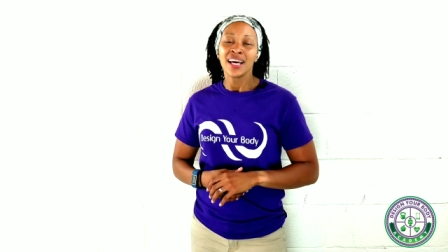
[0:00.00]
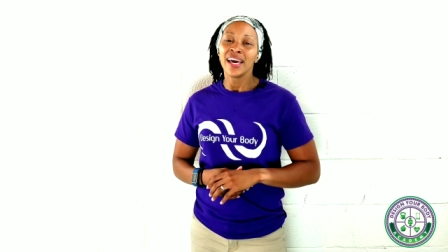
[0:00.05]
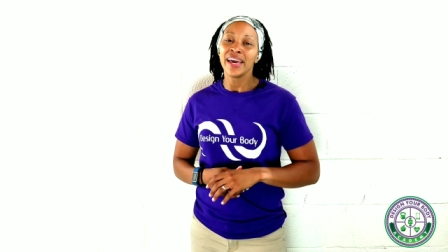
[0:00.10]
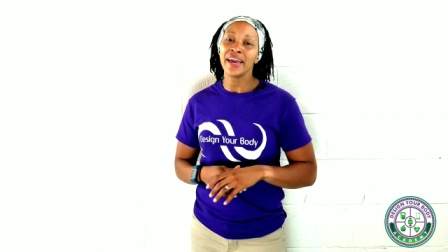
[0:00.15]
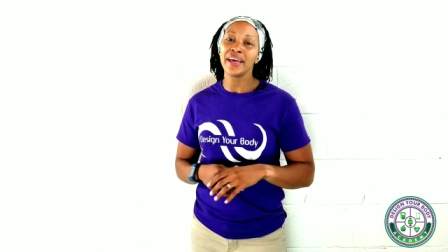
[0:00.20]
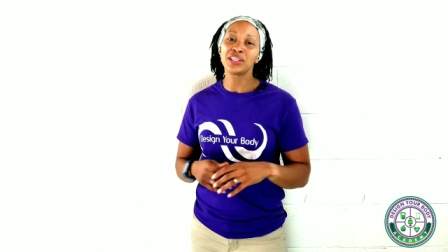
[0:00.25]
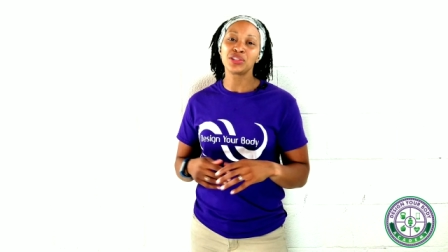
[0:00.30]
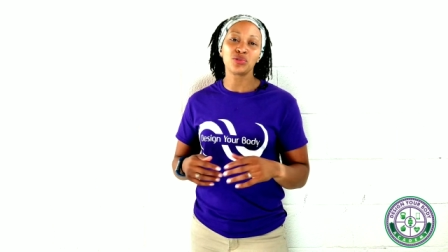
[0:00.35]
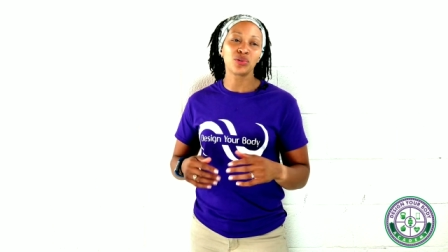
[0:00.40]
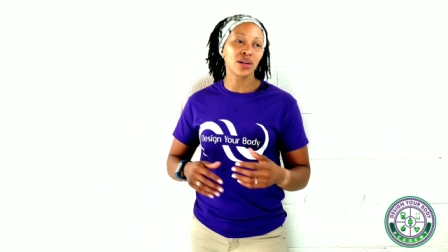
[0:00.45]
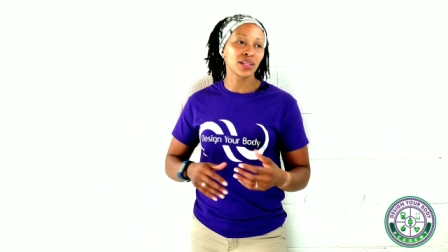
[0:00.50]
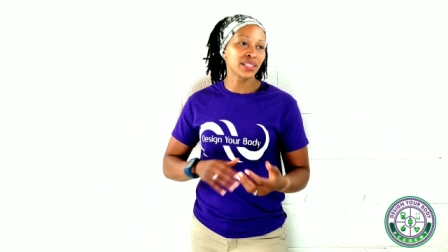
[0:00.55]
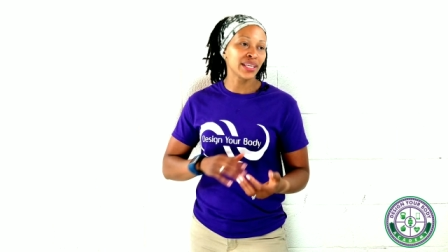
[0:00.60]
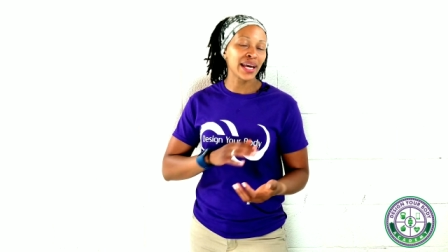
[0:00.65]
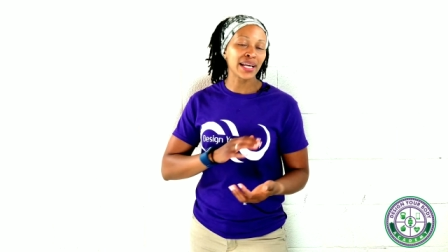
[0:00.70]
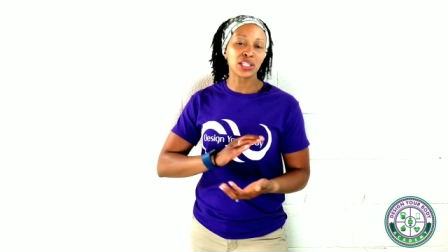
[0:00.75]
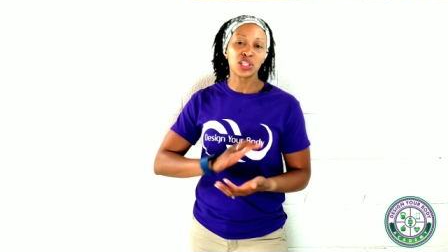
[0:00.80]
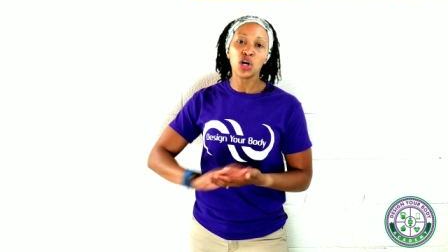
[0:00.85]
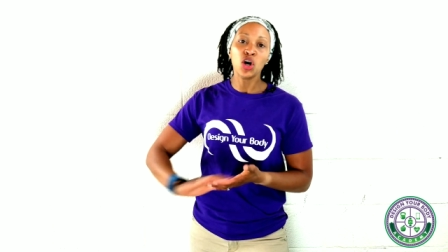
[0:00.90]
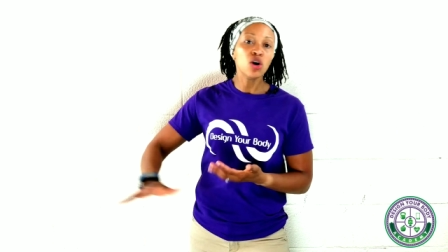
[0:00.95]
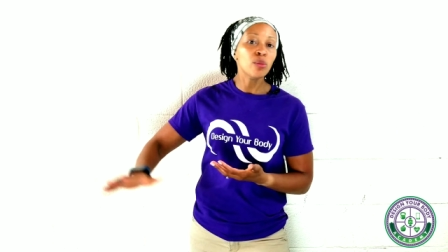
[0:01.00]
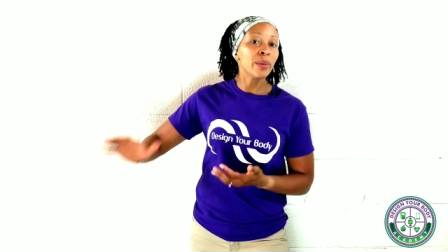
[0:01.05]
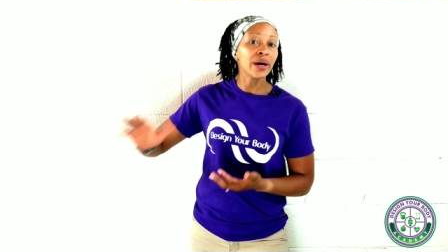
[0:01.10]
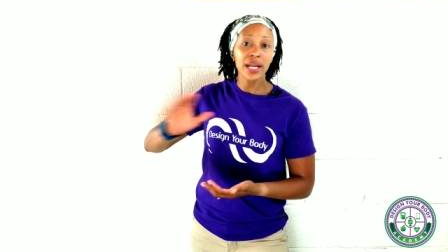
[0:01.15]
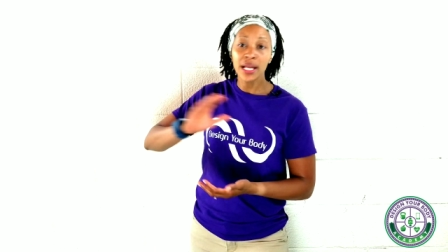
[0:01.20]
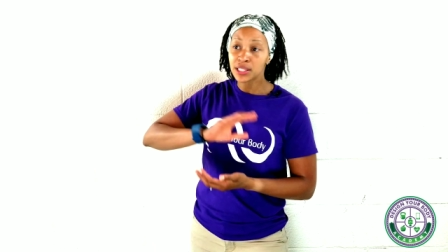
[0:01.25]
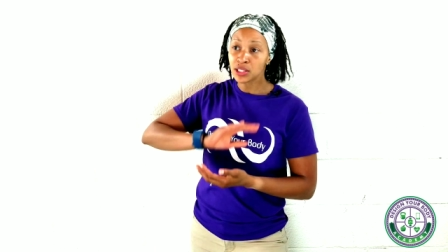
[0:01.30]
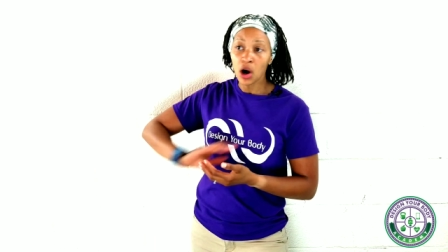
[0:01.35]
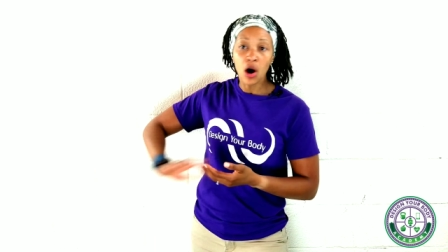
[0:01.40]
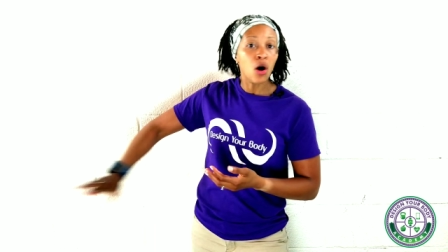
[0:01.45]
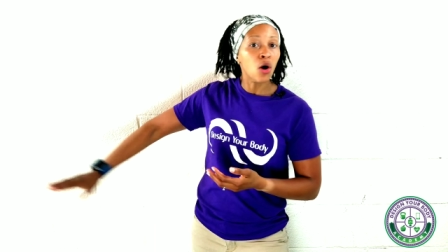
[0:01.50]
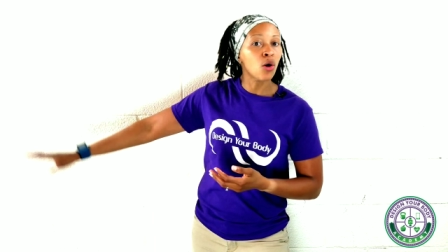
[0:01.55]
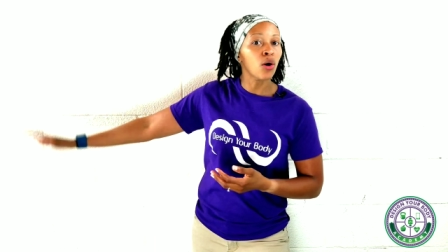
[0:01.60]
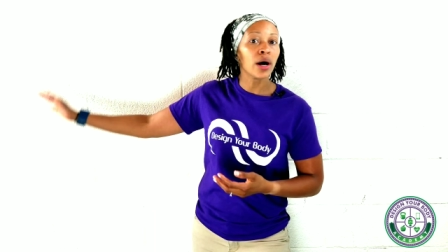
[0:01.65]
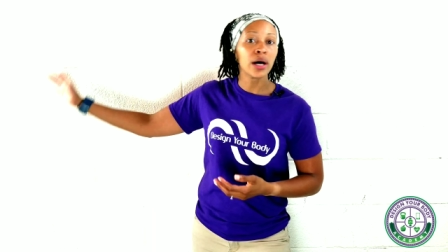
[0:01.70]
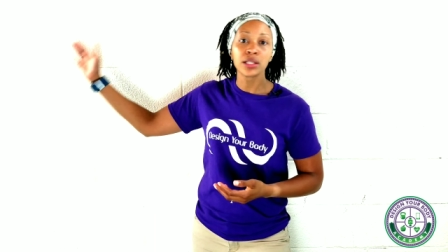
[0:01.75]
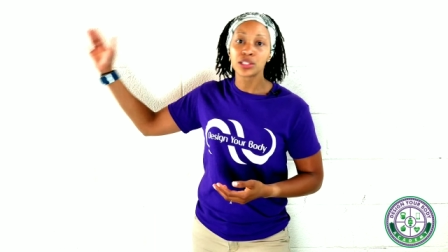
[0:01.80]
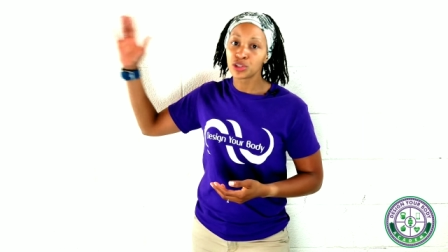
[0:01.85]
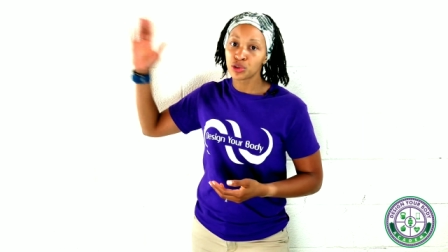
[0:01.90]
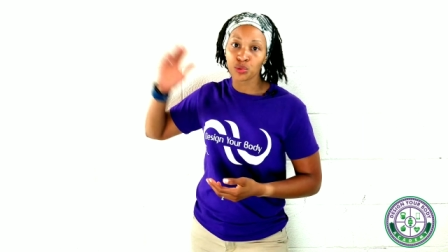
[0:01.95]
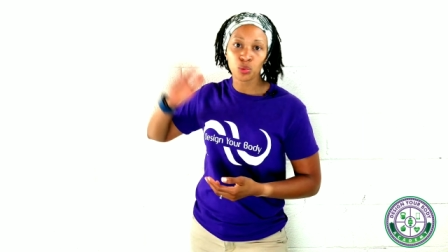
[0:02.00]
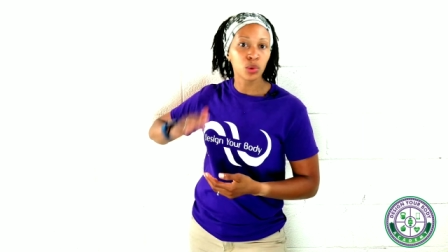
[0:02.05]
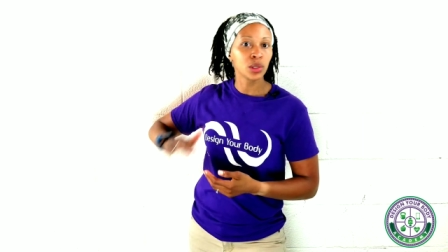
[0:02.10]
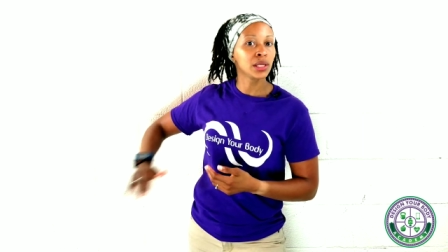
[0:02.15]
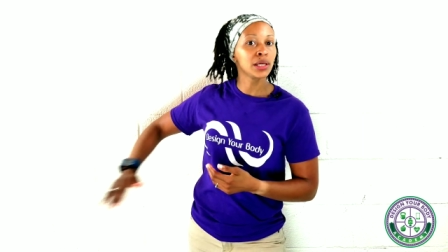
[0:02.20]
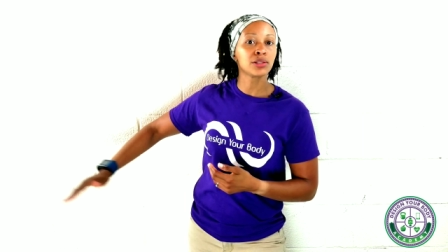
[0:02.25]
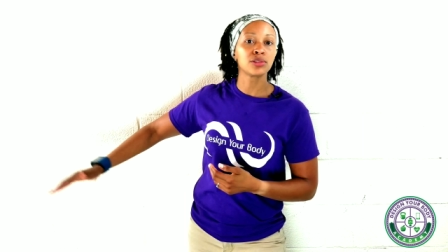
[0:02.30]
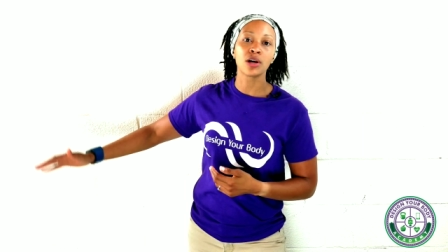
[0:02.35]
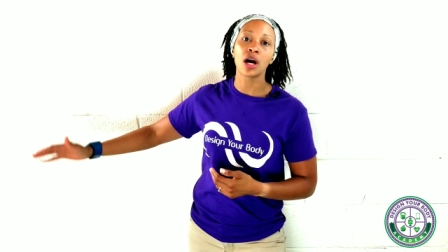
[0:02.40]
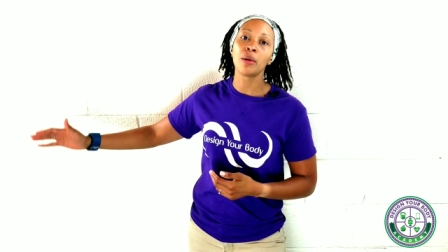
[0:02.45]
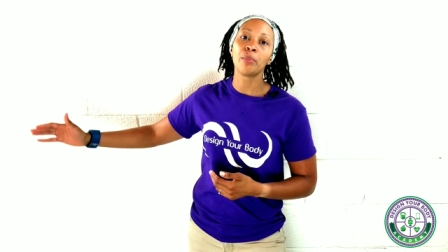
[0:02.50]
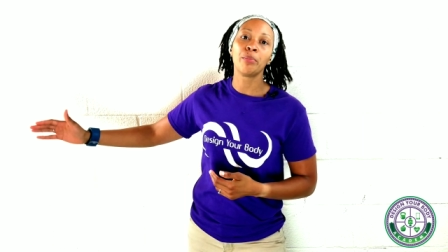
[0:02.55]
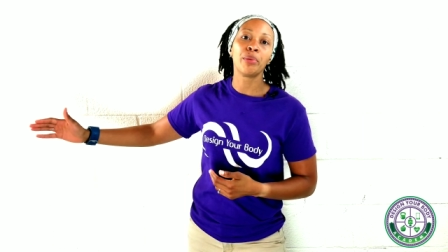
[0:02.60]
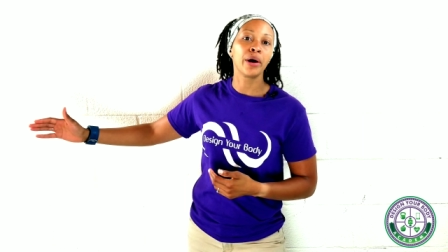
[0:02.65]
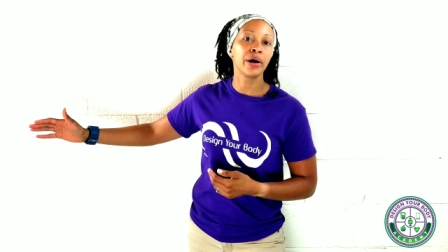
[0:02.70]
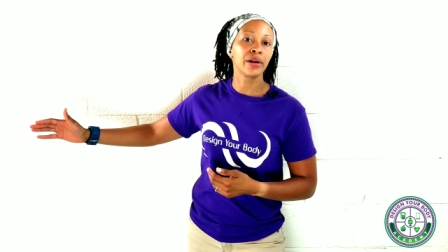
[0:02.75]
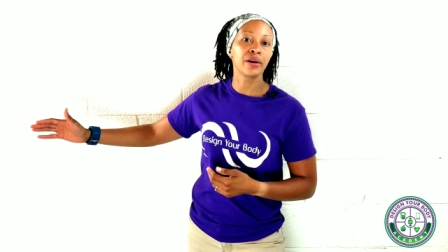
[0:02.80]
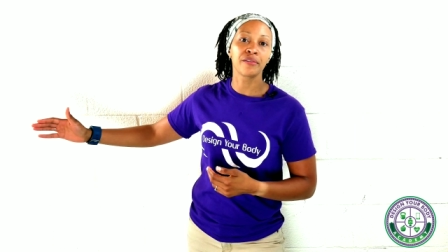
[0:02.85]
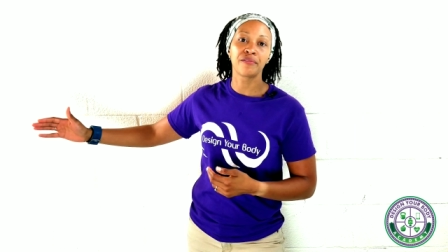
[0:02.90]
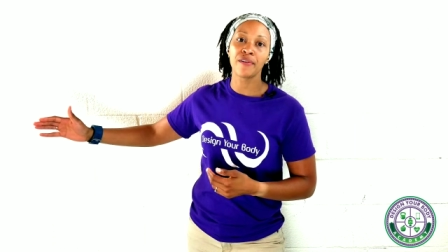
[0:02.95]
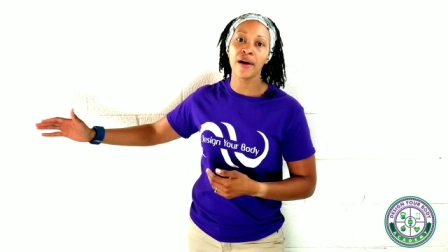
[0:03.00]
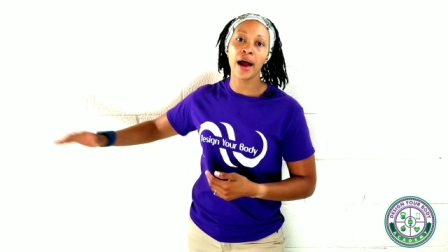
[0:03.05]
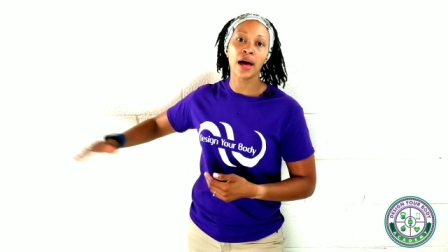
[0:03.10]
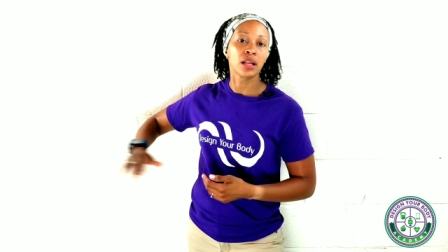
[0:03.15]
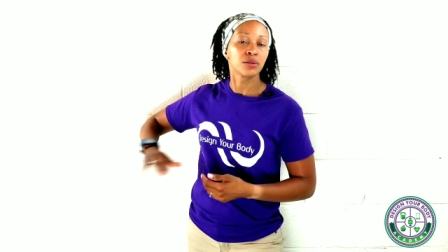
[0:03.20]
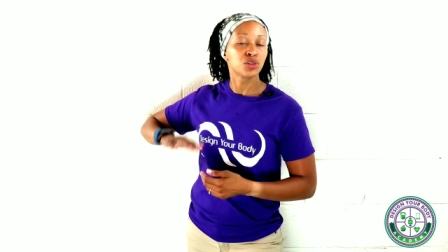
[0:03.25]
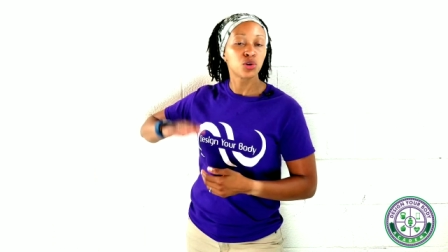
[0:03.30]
it's going to take 2 minutes on to really start burning fat,